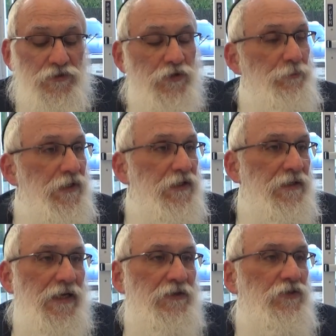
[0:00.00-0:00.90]
To be
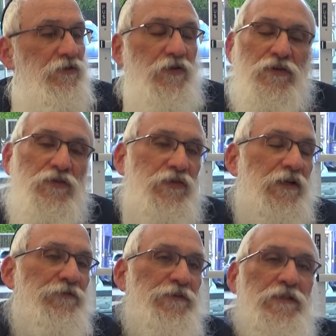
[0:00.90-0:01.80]
connected to this
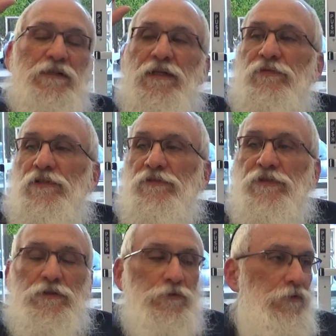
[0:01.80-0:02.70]
infinite level of
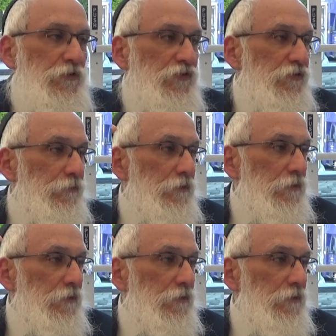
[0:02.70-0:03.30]
Alokus.